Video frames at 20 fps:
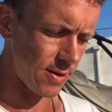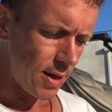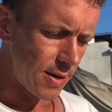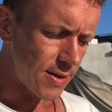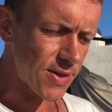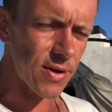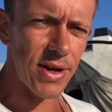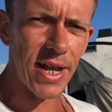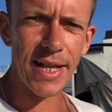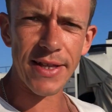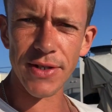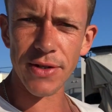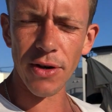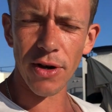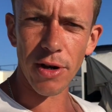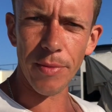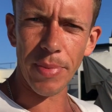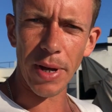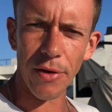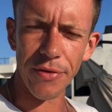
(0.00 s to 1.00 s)
So let's talk
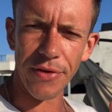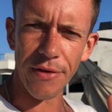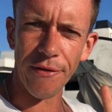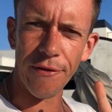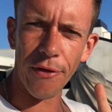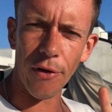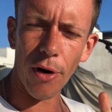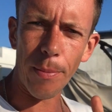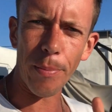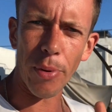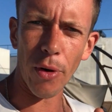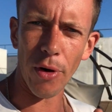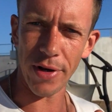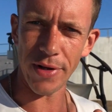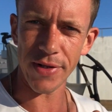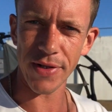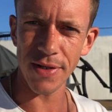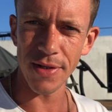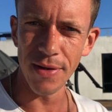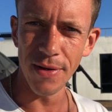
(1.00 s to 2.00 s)
about the 4
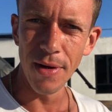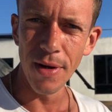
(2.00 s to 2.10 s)
points.